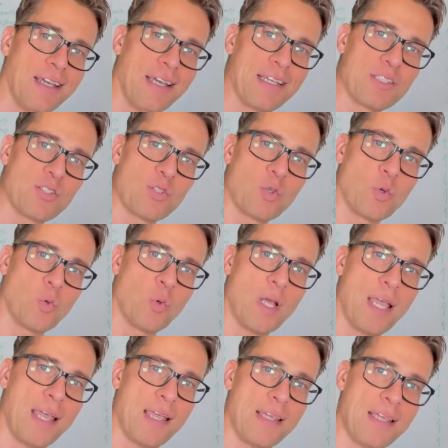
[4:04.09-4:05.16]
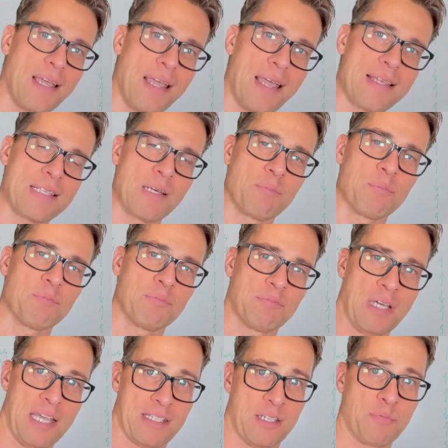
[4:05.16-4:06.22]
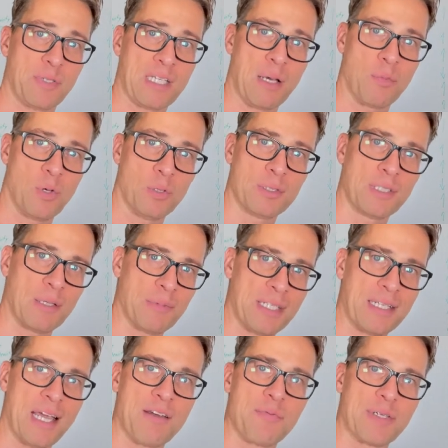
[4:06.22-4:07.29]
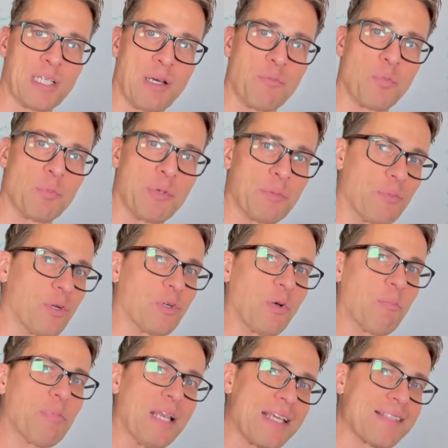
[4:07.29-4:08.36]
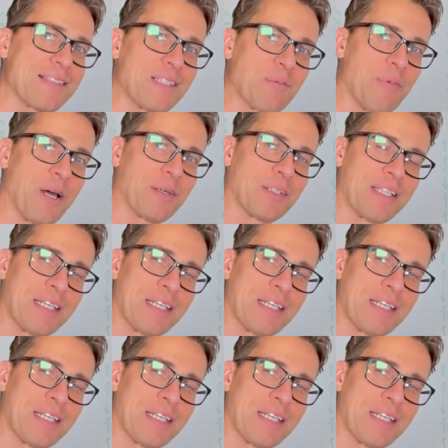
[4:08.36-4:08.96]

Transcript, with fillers: And so as I'm, as I've become older, I mean, I've become a bit more complacent about it.